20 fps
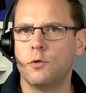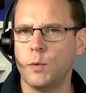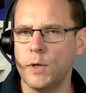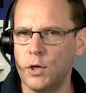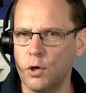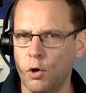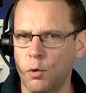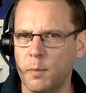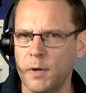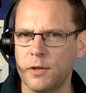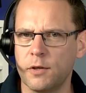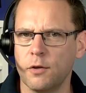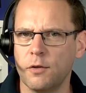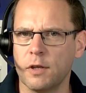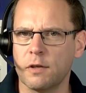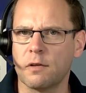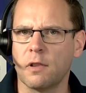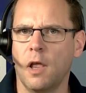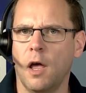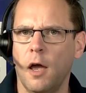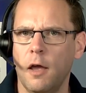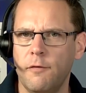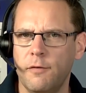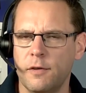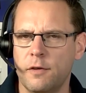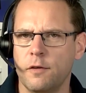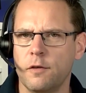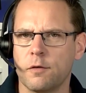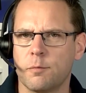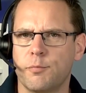We normally do this live.
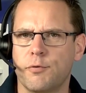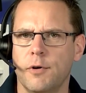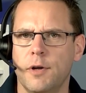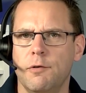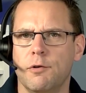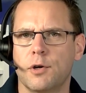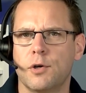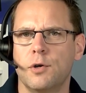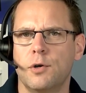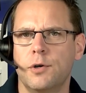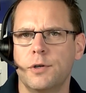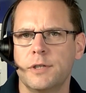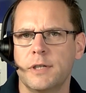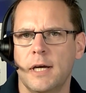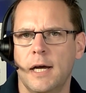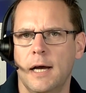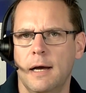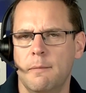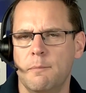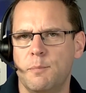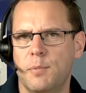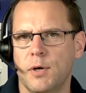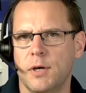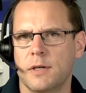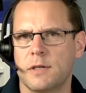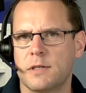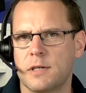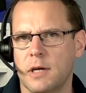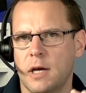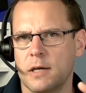This is a pre-record,
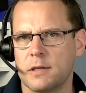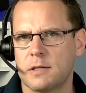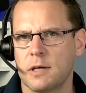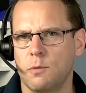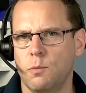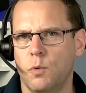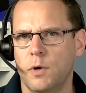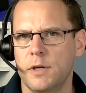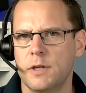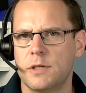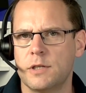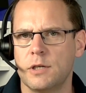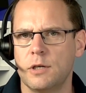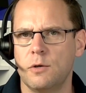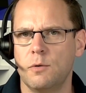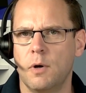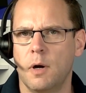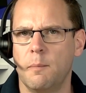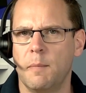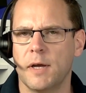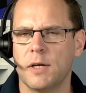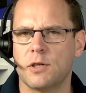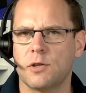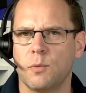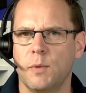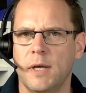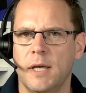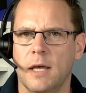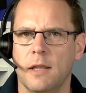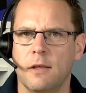but so wanted to make sure
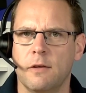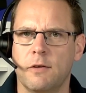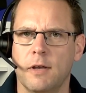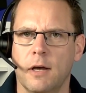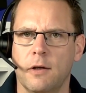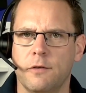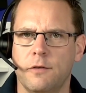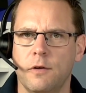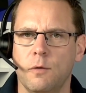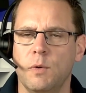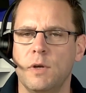we get this out to you.